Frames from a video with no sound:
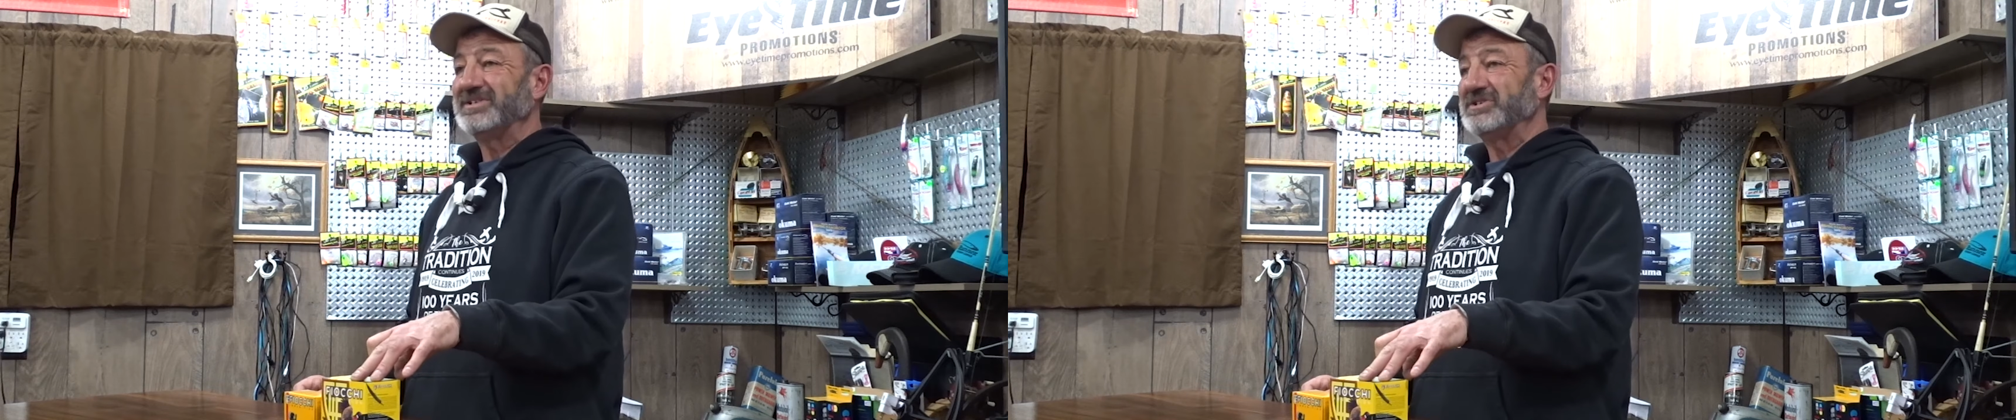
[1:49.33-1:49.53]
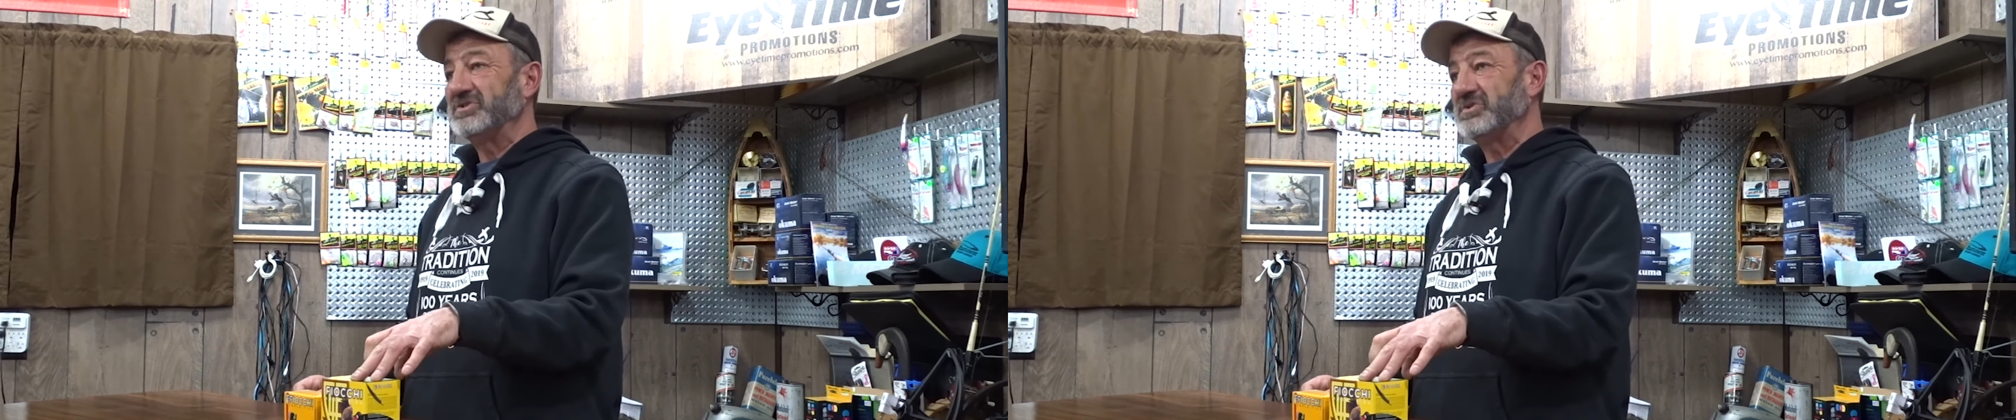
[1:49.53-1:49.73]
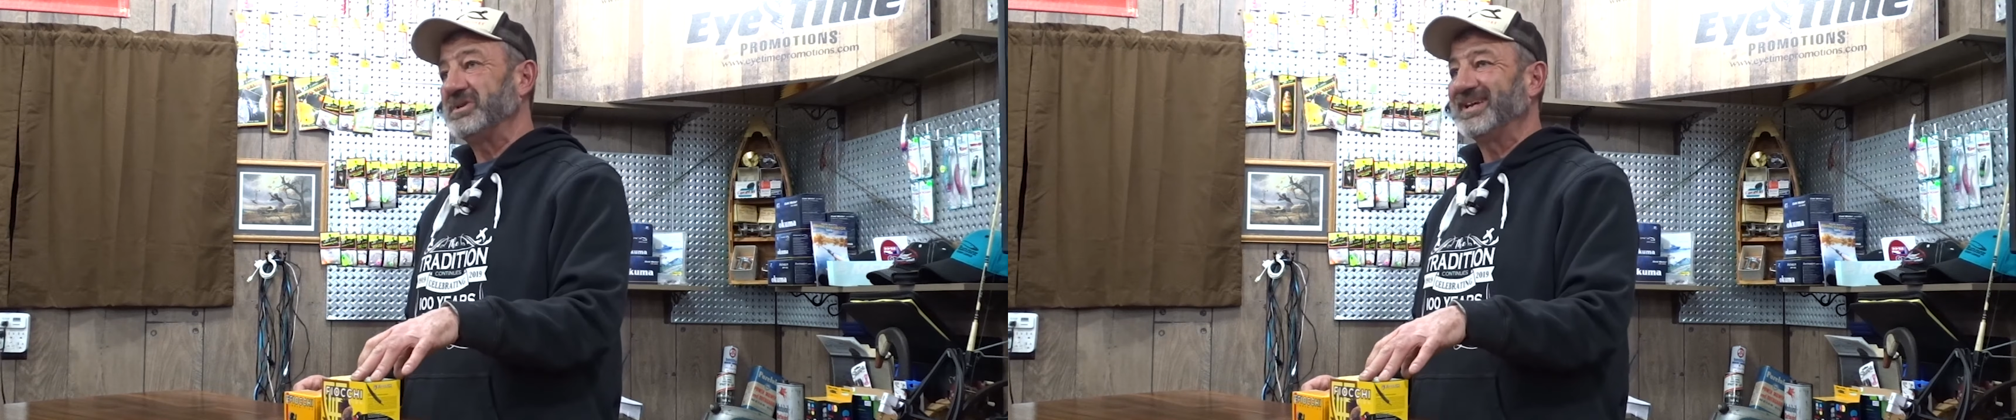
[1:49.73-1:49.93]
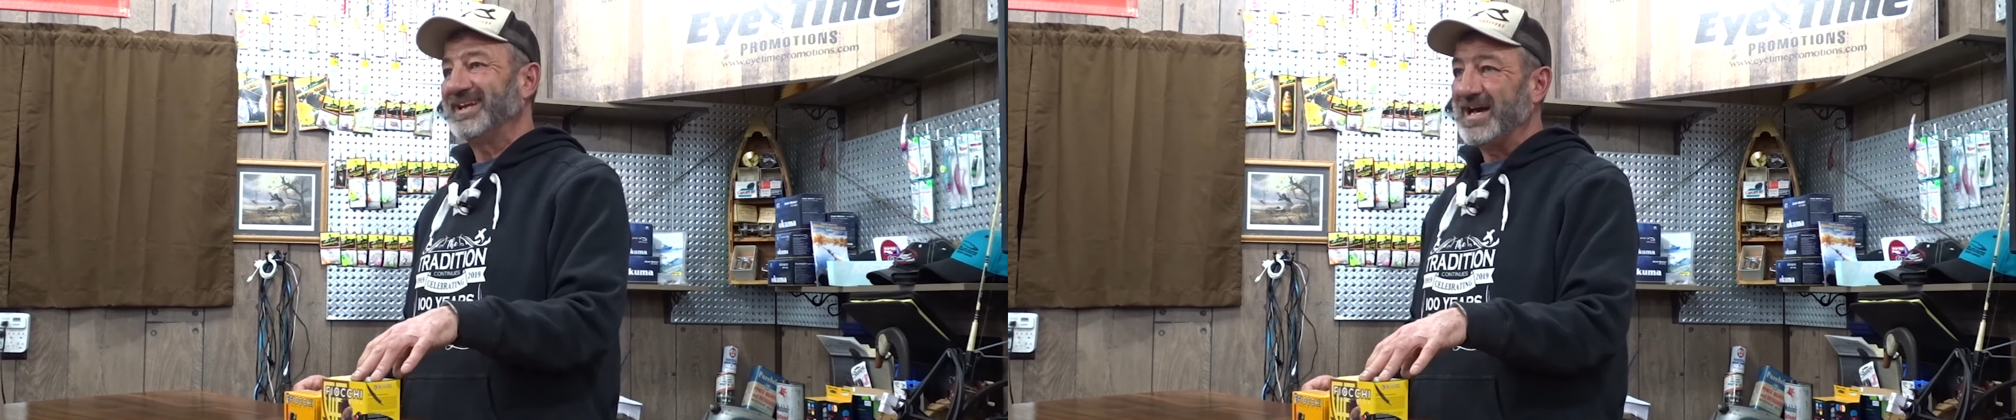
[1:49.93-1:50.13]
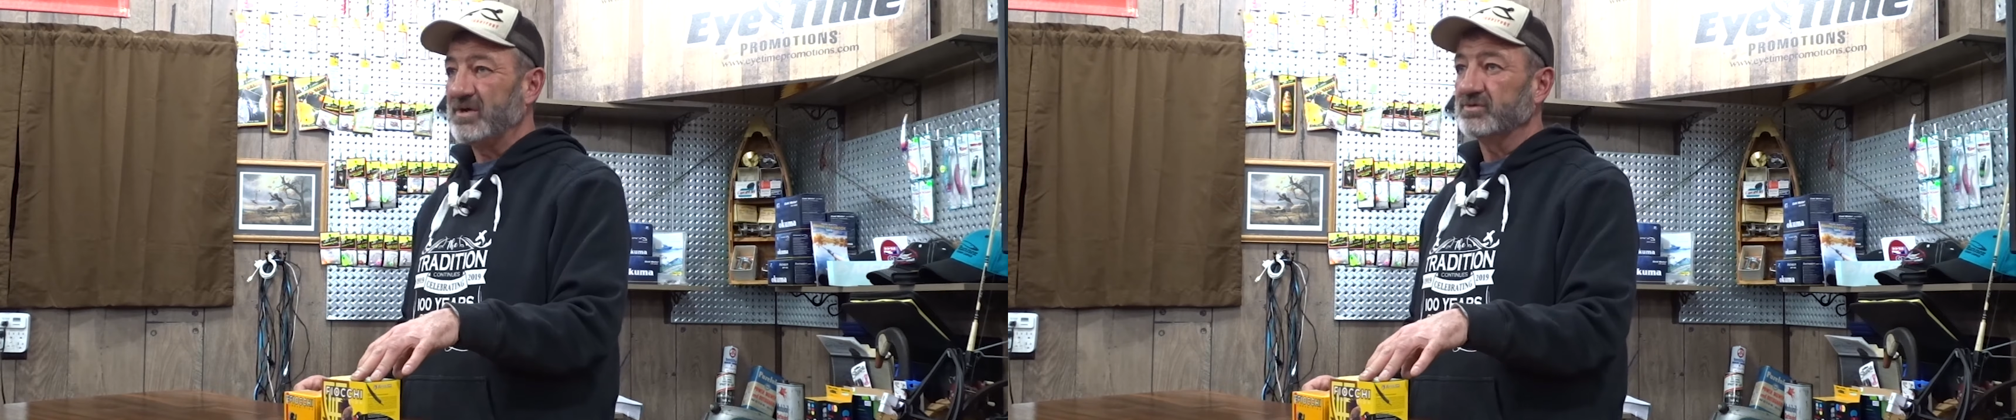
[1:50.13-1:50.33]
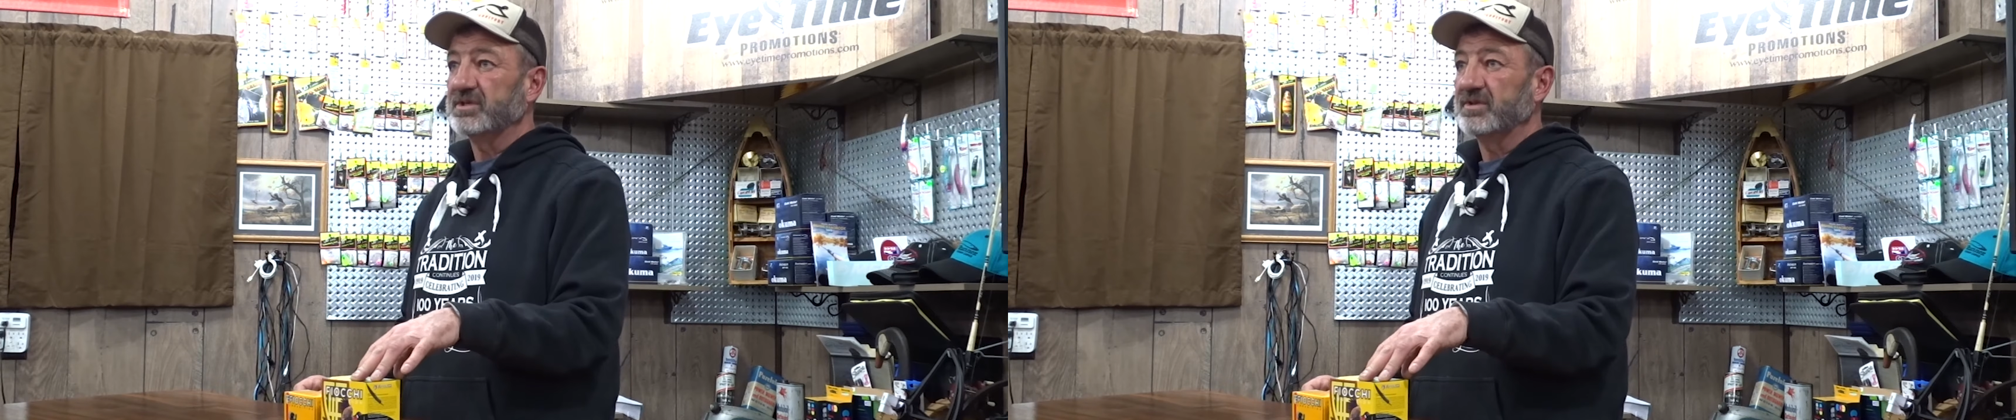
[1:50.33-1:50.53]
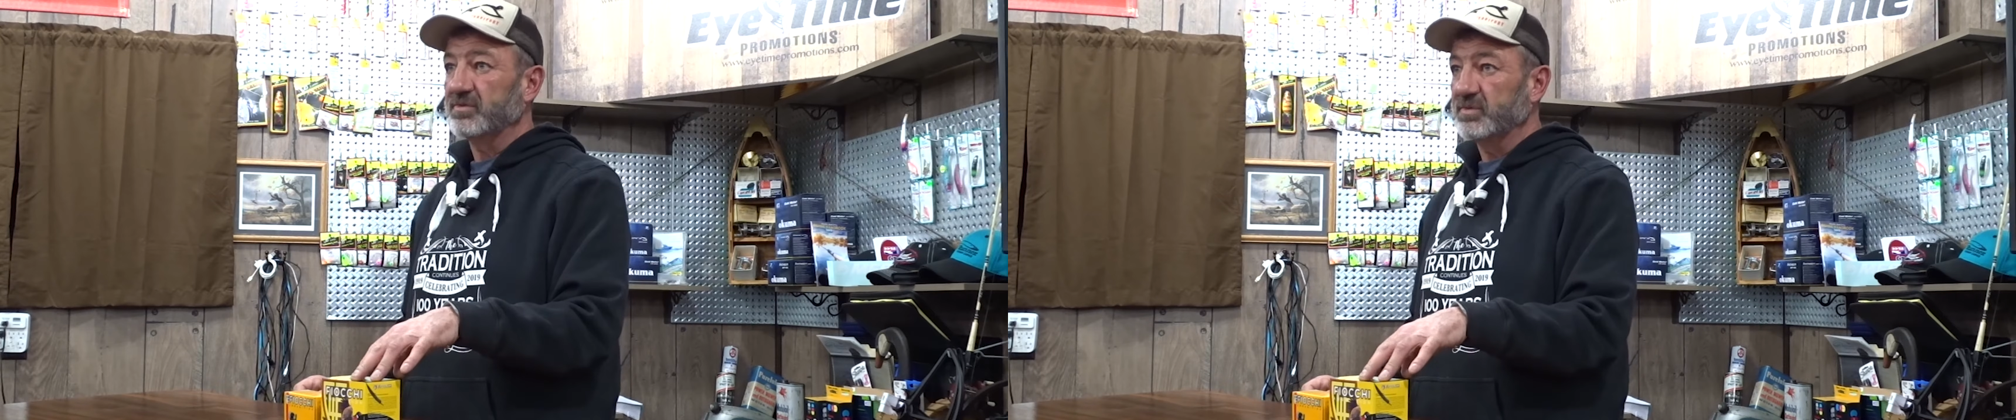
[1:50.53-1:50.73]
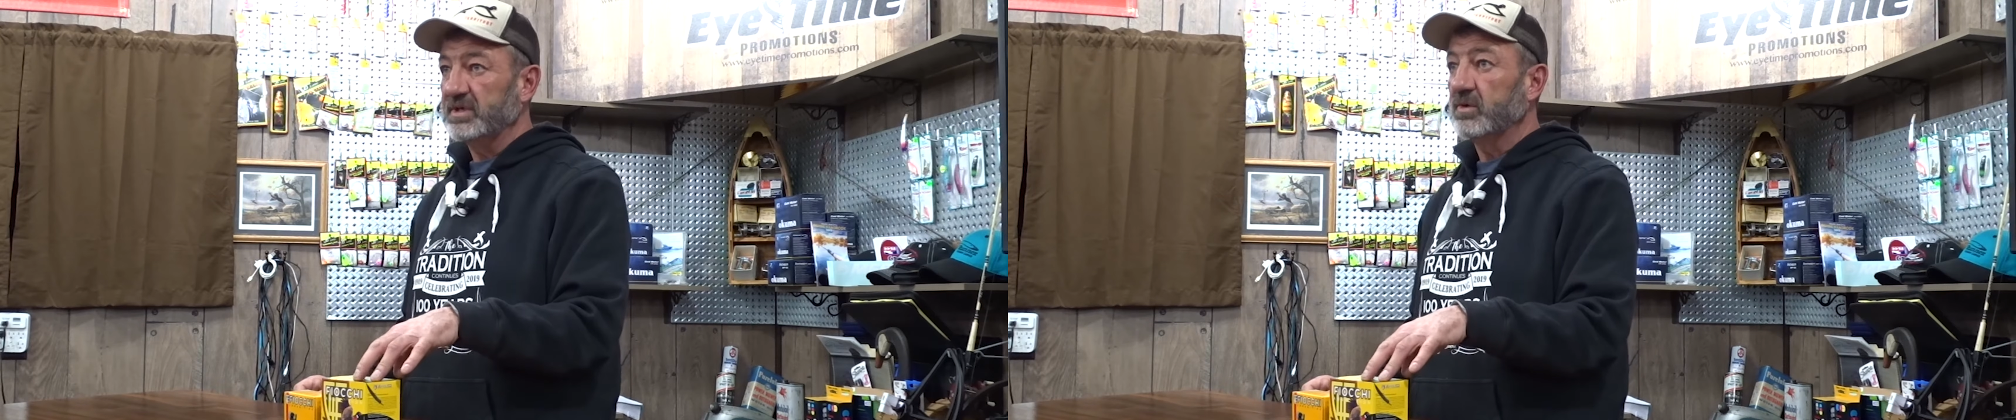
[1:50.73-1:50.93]
shooting 1
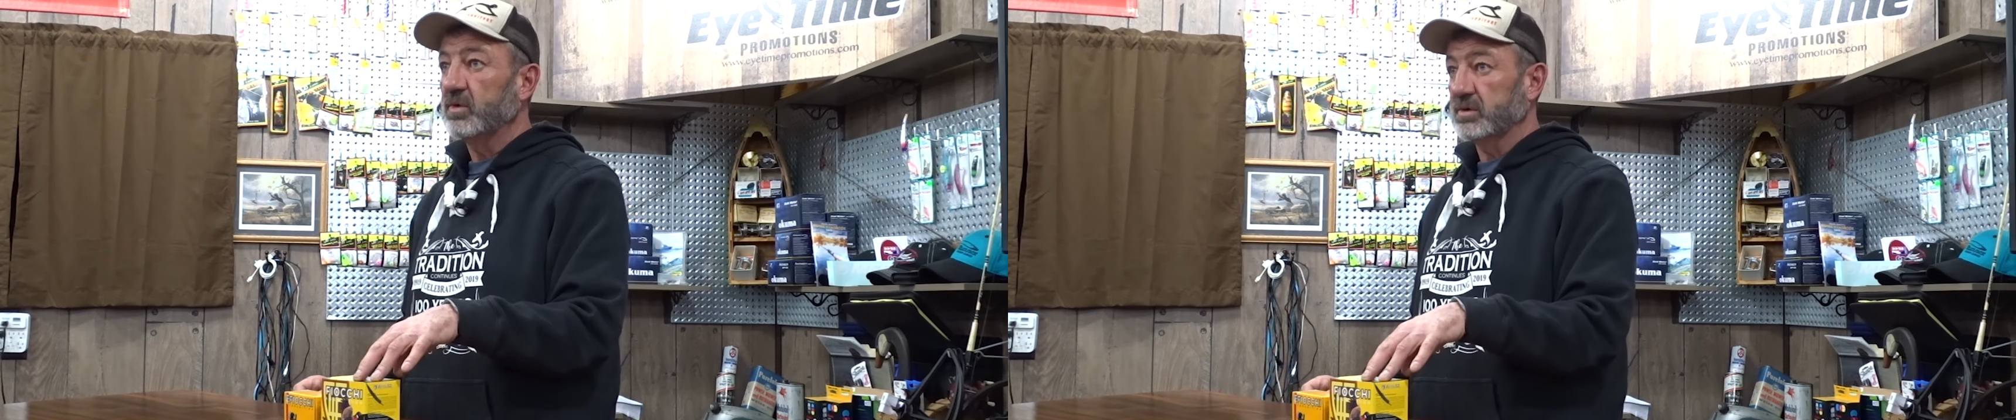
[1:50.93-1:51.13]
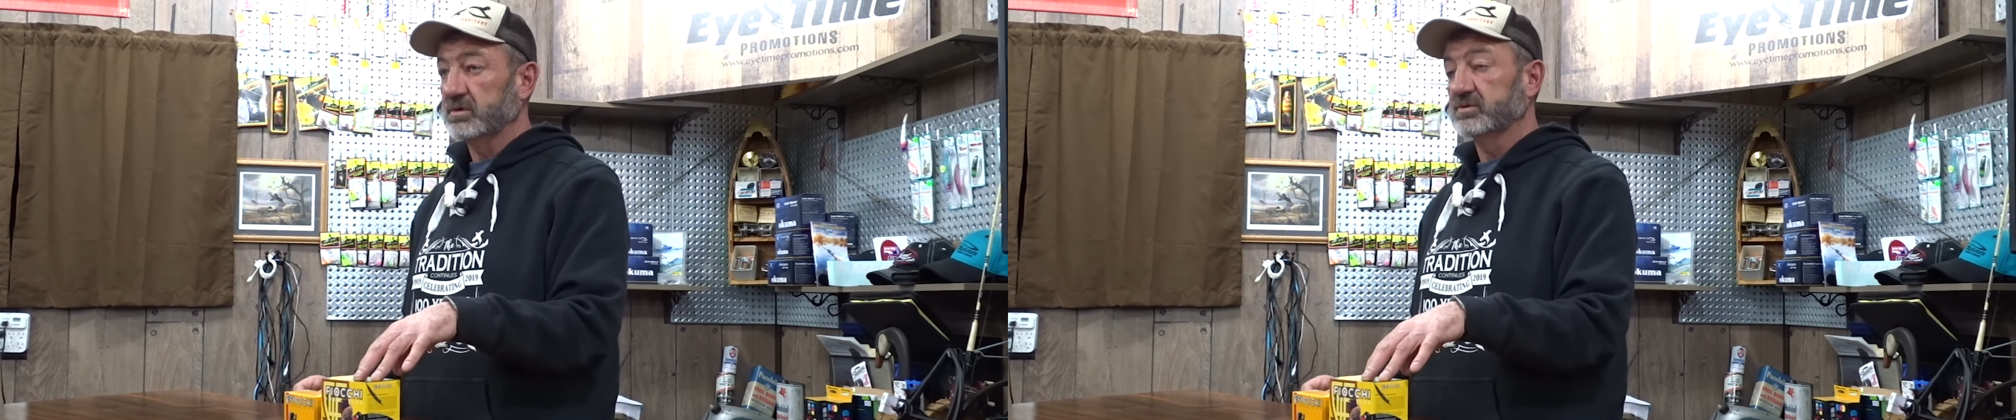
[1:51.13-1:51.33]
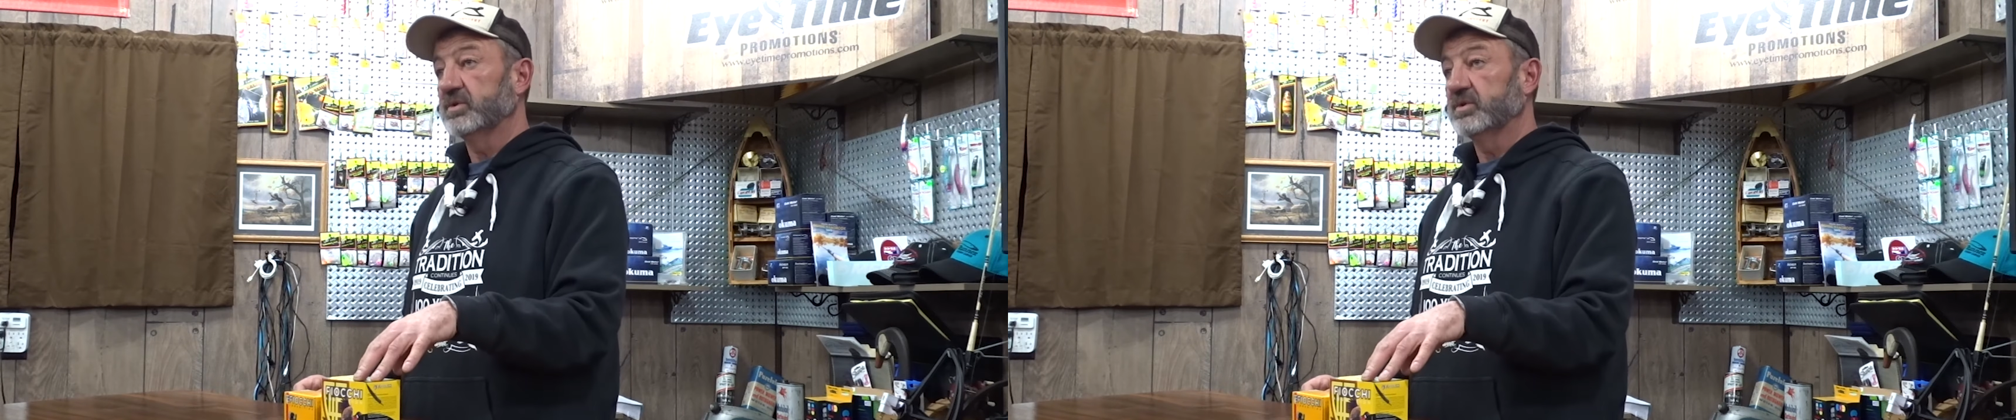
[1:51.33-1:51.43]
3/4 ounces,